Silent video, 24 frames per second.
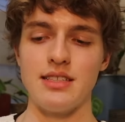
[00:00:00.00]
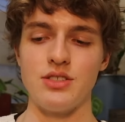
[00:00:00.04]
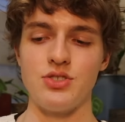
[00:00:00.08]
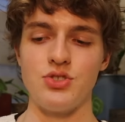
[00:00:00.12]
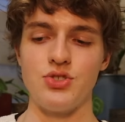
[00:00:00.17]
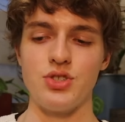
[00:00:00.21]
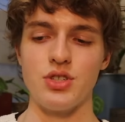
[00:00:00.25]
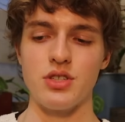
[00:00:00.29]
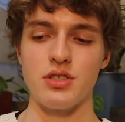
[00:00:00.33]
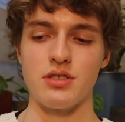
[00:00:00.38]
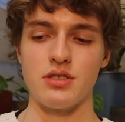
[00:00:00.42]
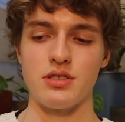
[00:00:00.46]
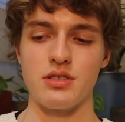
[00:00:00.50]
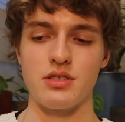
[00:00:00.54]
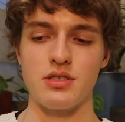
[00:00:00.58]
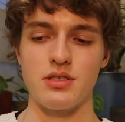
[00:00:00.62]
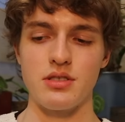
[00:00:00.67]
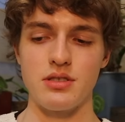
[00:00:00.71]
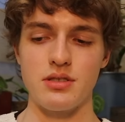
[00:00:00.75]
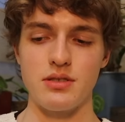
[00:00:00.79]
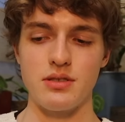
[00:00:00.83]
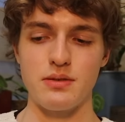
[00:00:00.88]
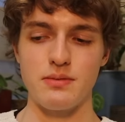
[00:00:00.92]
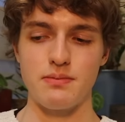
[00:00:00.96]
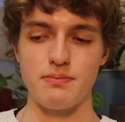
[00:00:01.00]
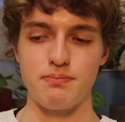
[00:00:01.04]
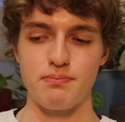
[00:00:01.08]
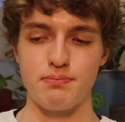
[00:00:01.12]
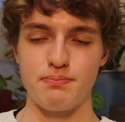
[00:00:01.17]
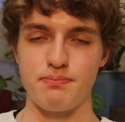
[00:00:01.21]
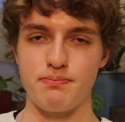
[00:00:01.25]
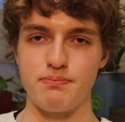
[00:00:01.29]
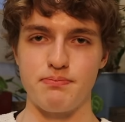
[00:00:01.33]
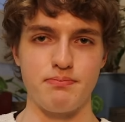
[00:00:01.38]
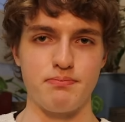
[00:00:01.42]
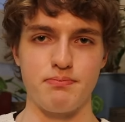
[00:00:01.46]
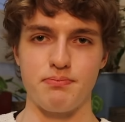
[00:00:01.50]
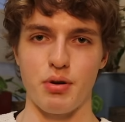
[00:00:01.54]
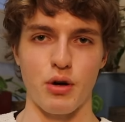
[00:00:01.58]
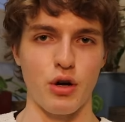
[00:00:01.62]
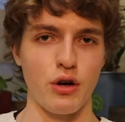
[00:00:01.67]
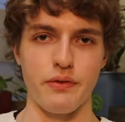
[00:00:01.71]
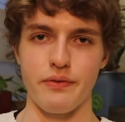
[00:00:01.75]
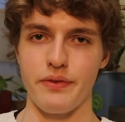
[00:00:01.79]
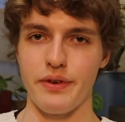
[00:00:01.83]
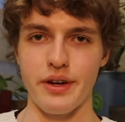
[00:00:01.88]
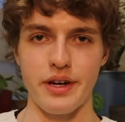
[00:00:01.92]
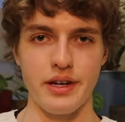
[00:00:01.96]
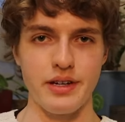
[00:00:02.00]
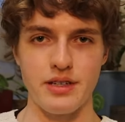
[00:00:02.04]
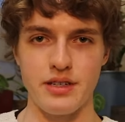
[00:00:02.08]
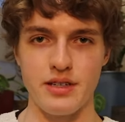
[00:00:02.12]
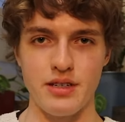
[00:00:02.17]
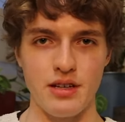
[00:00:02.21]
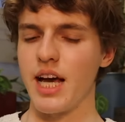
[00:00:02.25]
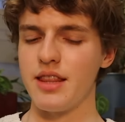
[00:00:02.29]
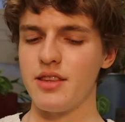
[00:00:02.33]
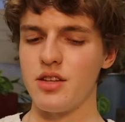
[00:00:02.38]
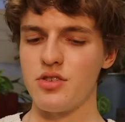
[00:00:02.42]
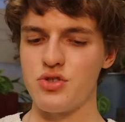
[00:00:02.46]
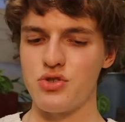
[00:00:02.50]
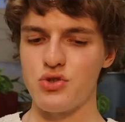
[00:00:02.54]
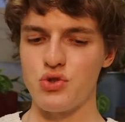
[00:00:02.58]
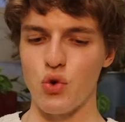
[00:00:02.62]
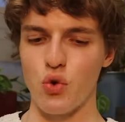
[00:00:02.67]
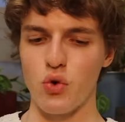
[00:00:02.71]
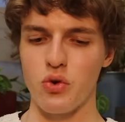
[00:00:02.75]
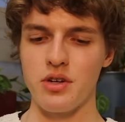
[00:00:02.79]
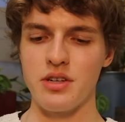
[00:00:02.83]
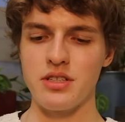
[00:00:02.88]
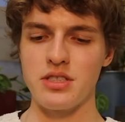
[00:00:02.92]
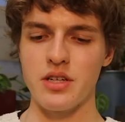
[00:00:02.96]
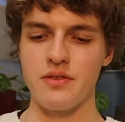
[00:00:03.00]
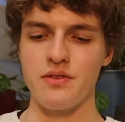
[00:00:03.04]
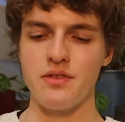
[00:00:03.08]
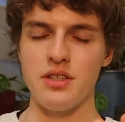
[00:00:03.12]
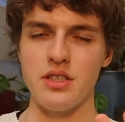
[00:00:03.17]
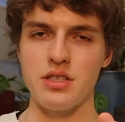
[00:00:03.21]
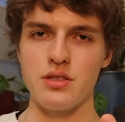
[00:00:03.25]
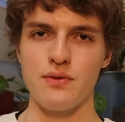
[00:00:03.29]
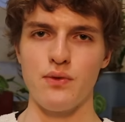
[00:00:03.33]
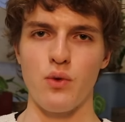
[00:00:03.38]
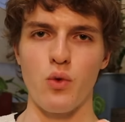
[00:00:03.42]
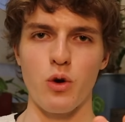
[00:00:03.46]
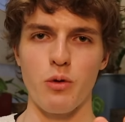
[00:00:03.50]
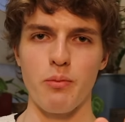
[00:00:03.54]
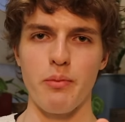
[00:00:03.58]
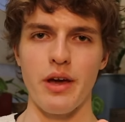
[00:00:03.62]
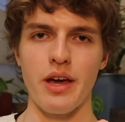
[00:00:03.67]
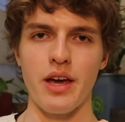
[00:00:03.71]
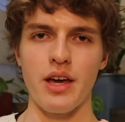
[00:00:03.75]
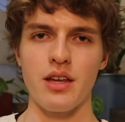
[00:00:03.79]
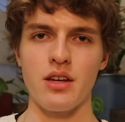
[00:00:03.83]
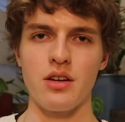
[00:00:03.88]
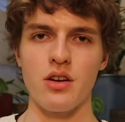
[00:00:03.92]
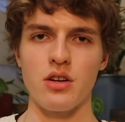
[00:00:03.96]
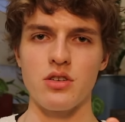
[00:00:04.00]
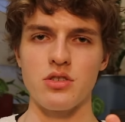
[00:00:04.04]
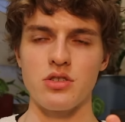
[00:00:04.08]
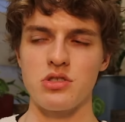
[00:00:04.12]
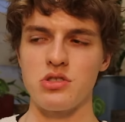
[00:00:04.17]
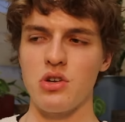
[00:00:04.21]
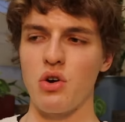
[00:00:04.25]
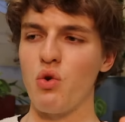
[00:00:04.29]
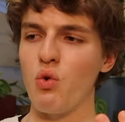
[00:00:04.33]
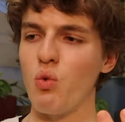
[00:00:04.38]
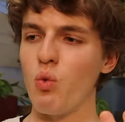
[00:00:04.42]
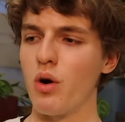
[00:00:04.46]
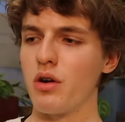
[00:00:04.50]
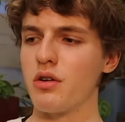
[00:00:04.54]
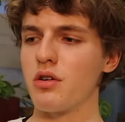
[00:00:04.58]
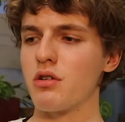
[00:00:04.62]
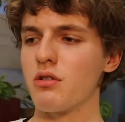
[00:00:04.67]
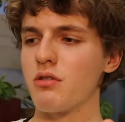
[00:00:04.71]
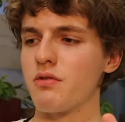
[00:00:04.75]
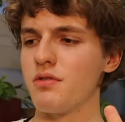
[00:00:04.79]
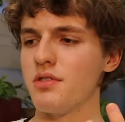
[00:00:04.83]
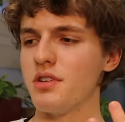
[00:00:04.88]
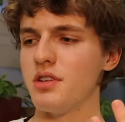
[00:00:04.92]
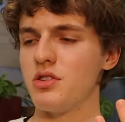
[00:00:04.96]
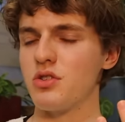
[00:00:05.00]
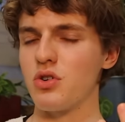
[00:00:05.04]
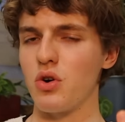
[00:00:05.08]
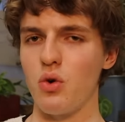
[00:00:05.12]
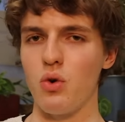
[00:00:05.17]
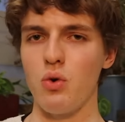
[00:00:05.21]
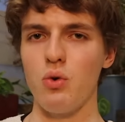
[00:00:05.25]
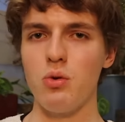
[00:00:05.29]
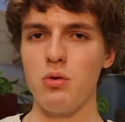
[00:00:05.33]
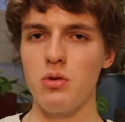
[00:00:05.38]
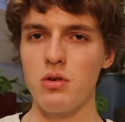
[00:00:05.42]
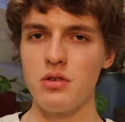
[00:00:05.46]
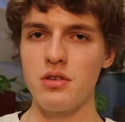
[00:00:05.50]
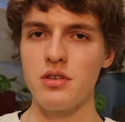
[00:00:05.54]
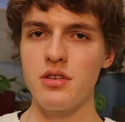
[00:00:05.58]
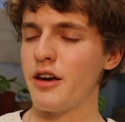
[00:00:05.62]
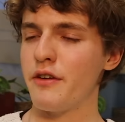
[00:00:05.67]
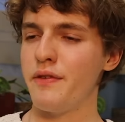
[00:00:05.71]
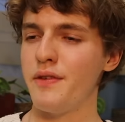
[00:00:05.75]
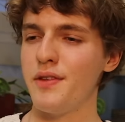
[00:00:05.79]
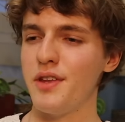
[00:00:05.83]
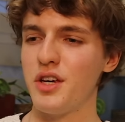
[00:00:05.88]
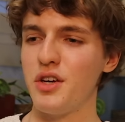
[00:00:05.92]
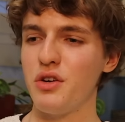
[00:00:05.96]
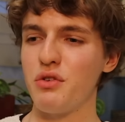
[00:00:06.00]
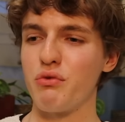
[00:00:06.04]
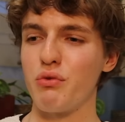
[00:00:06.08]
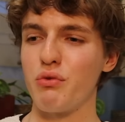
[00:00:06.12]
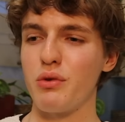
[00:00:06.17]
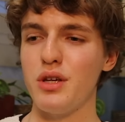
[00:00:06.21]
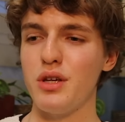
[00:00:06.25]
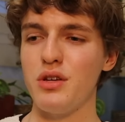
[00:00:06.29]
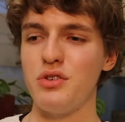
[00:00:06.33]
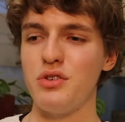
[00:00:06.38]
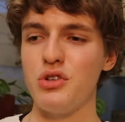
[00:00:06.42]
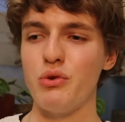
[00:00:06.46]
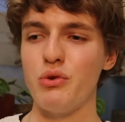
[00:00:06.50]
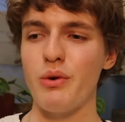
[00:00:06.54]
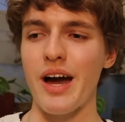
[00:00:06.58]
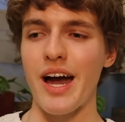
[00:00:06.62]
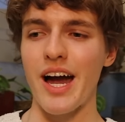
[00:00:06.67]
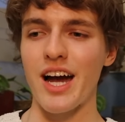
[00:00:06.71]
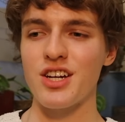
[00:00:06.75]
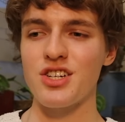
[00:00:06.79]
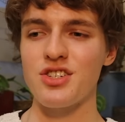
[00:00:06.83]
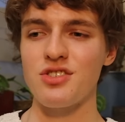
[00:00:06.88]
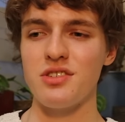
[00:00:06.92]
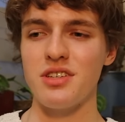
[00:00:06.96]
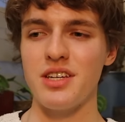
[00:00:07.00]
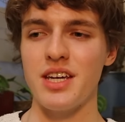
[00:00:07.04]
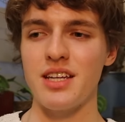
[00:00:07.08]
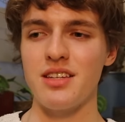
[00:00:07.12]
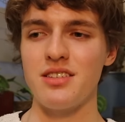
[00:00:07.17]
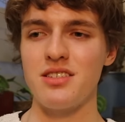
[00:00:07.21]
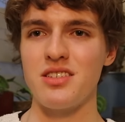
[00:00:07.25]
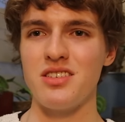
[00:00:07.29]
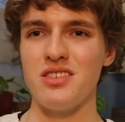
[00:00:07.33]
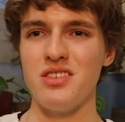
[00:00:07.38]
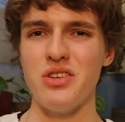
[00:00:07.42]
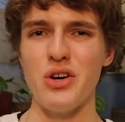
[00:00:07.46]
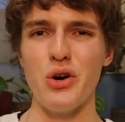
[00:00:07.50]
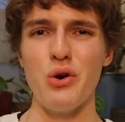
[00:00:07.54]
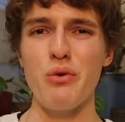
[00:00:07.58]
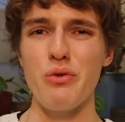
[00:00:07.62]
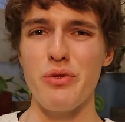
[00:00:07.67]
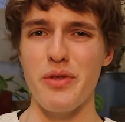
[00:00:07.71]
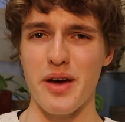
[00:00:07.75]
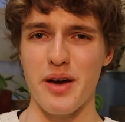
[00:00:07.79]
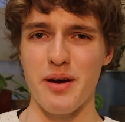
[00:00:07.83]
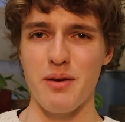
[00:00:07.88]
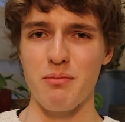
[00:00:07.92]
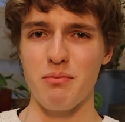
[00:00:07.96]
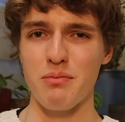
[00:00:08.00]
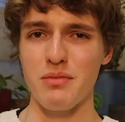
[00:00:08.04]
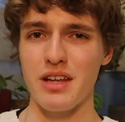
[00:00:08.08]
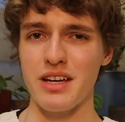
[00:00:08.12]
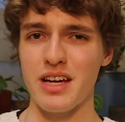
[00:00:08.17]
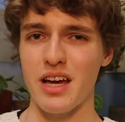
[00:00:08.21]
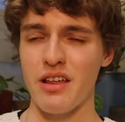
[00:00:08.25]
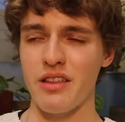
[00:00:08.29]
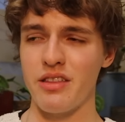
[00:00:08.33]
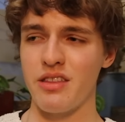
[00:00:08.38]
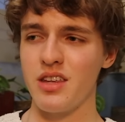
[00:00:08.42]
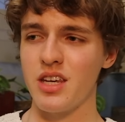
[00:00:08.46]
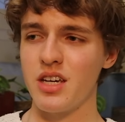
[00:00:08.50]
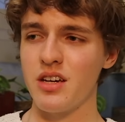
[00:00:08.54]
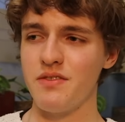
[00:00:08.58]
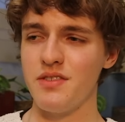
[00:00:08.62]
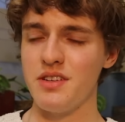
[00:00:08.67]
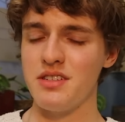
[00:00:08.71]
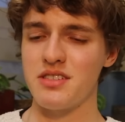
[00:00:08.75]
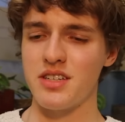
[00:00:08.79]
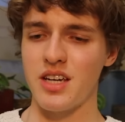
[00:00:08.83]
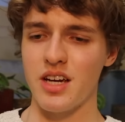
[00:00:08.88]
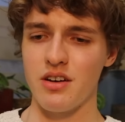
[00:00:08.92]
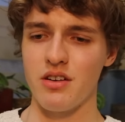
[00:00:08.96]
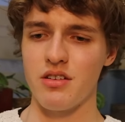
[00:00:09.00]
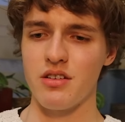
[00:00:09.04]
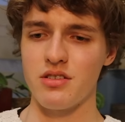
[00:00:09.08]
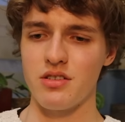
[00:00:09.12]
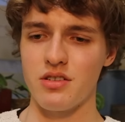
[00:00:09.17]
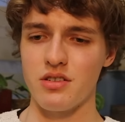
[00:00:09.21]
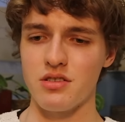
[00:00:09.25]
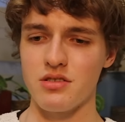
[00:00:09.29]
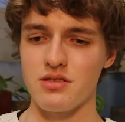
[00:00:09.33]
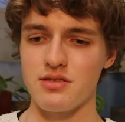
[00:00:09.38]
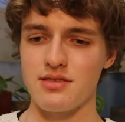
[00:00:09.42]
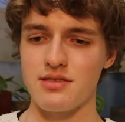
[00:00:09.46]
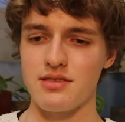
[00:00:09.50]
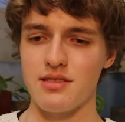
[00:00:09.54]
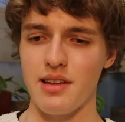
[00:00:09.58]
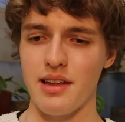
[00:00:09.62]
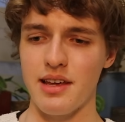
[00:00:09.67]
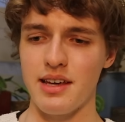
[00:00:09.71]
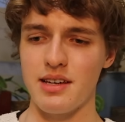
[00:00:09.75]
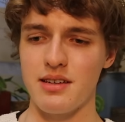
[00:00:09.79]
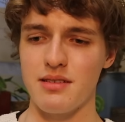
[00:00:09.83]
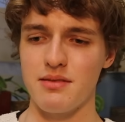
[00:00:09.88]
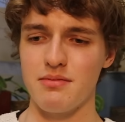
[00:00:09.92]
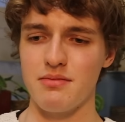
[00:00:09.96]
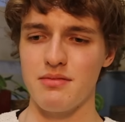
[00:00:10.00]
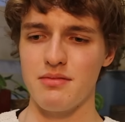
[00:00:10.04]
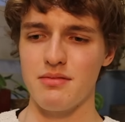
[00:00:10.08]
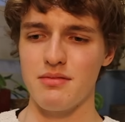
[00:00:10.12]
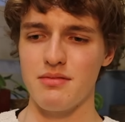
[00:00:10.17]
is just perfect. And the stories of these four men are so wonderfully told. I feel like you really do actually get to know them. Like I think of these characters like